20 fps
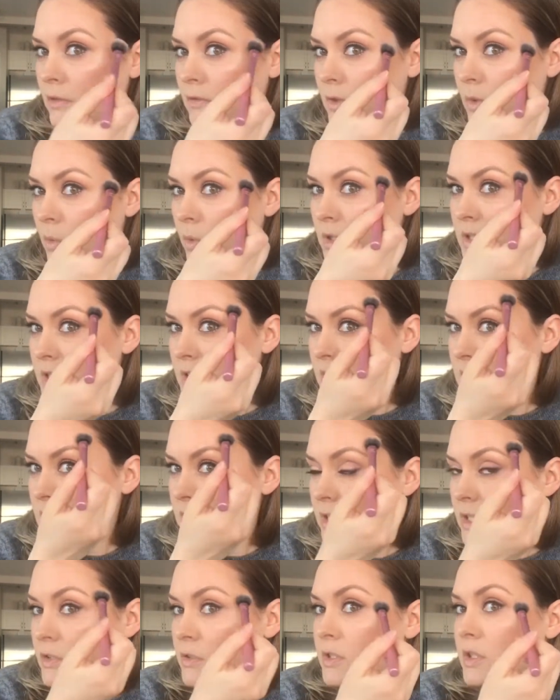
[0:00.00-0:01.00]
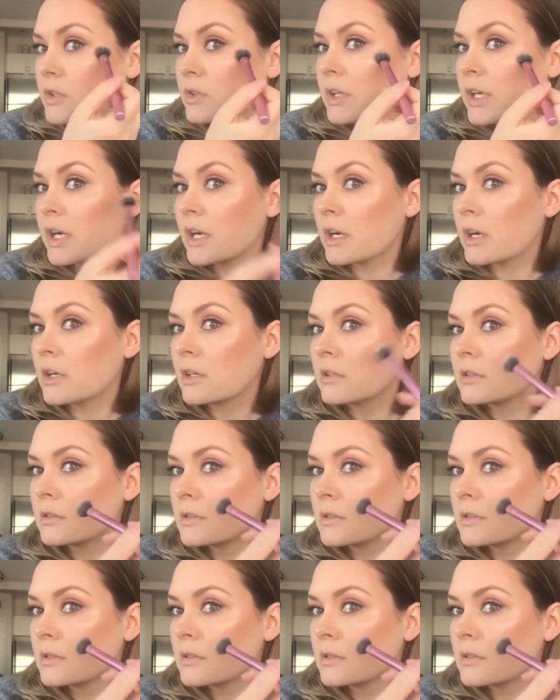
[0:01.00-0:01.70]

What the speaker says: you want to continue to layer,